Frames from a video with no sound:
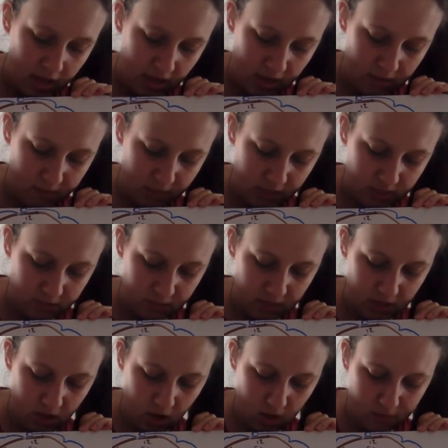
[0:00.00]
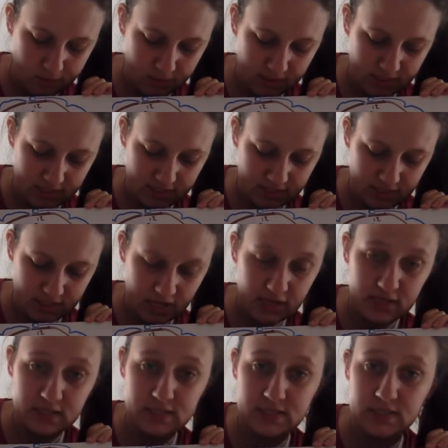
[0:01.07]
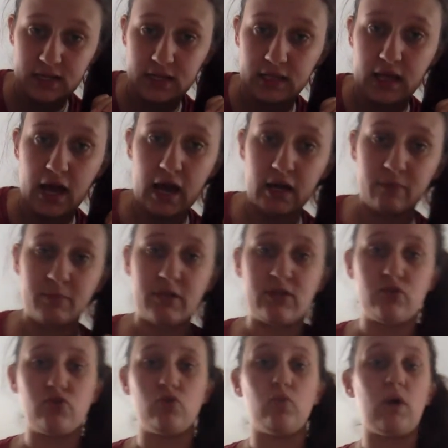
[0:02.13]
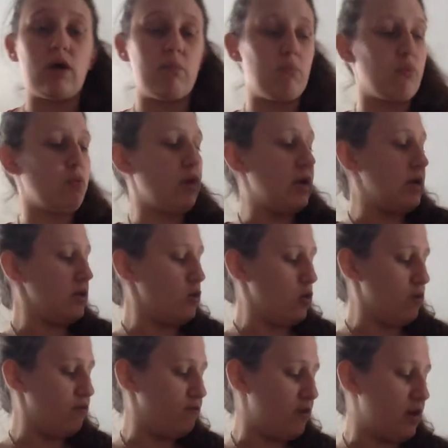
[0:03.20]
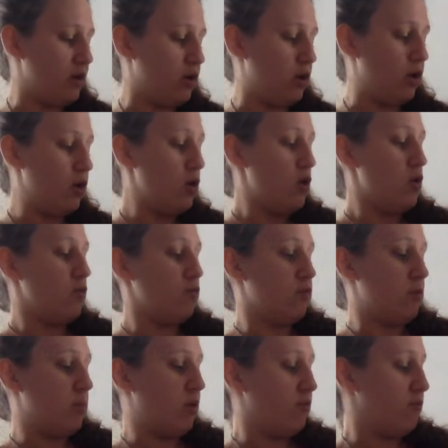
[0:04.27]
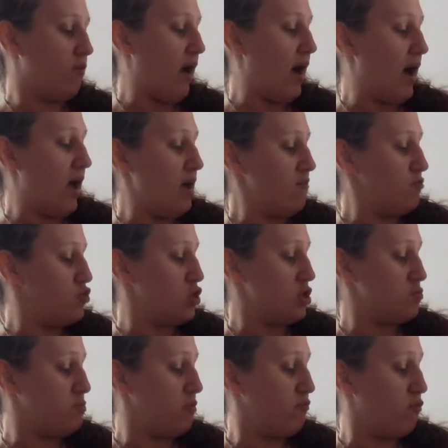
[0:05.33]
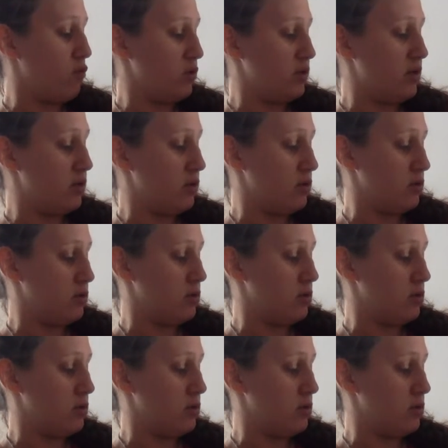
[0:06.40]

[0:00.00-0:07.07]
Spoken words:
It must be up 6 o'clock, because you want to bring your finger from the 5 just before the